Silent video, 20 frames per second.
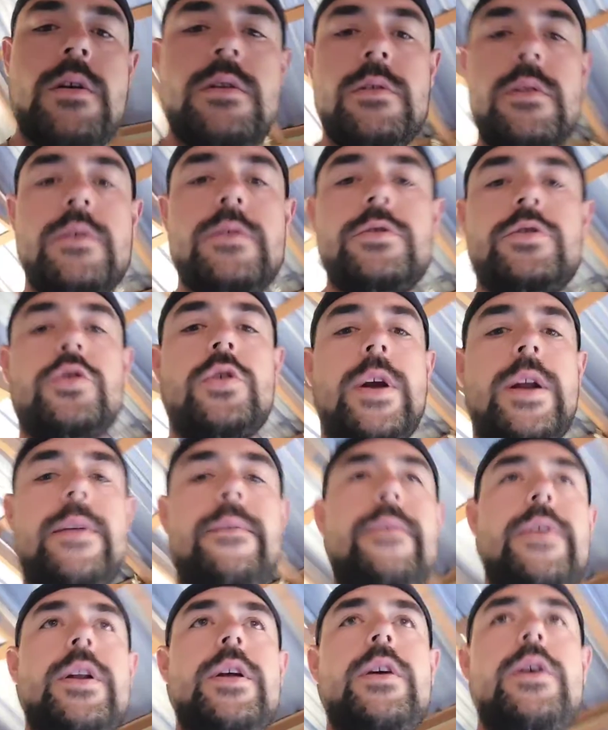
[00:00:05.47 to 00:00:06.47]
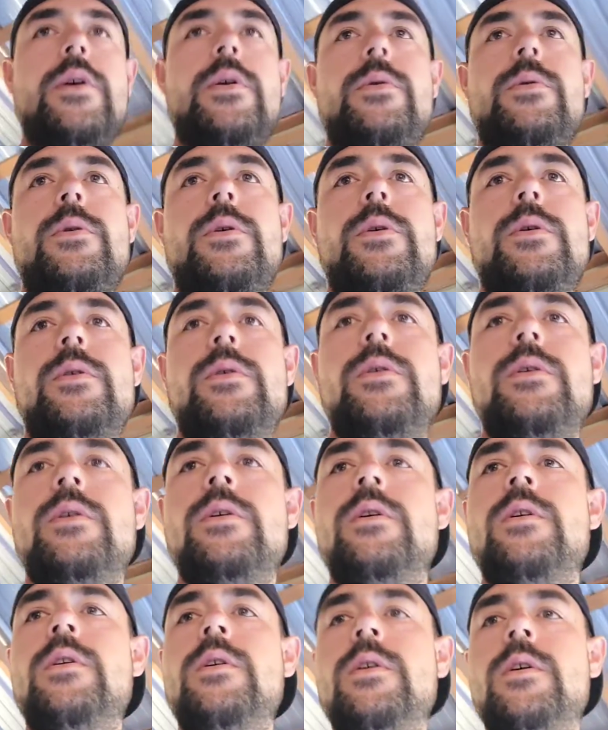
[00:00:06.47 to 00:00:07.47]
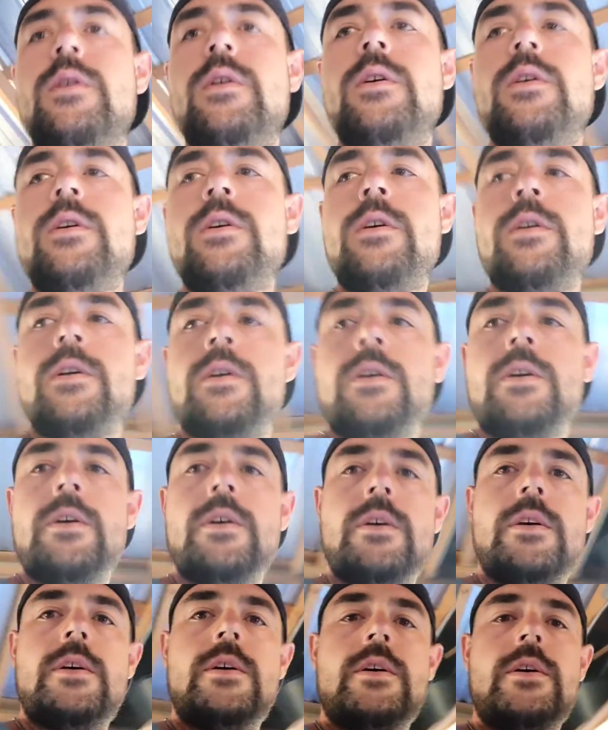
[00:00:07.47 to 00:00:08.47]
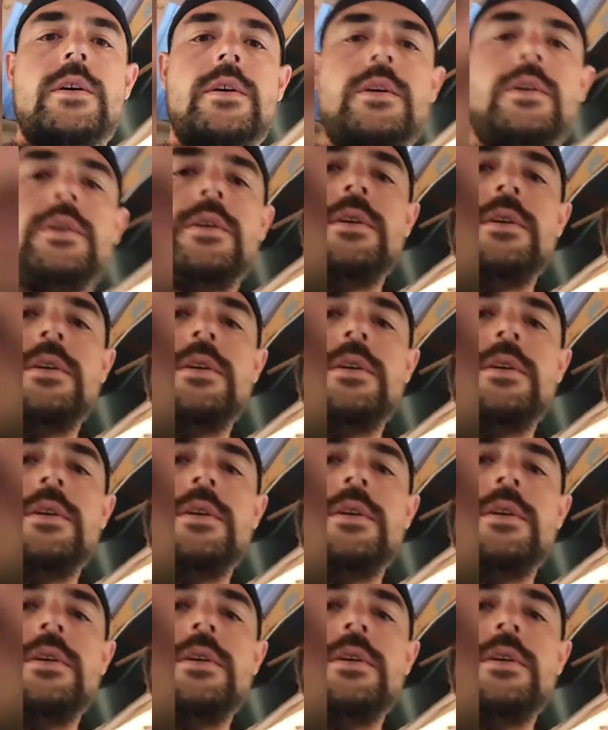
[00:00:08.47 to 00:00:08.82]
little training video. See how